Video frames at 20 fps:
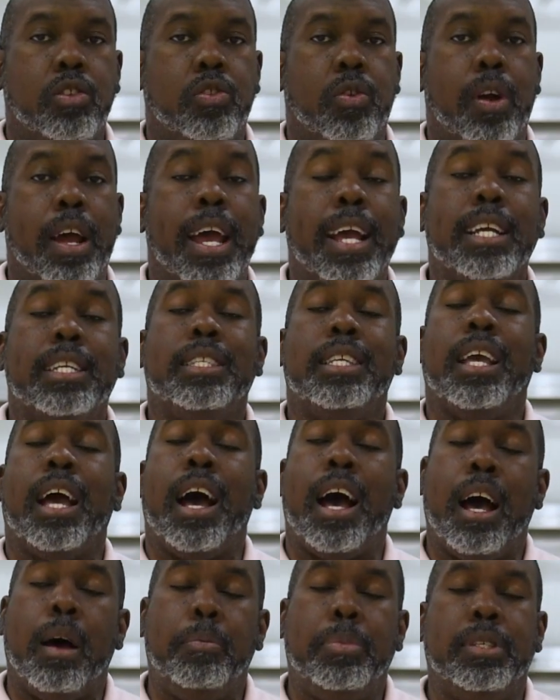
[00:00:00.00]
Drag is the
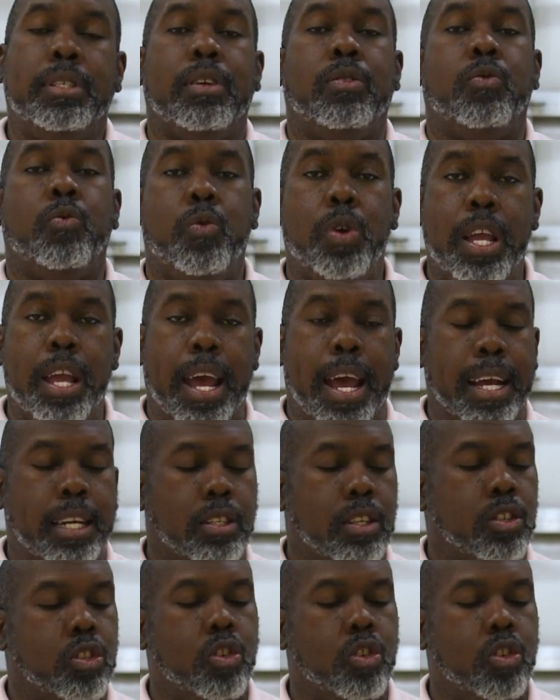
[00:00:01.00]
opposite reaction.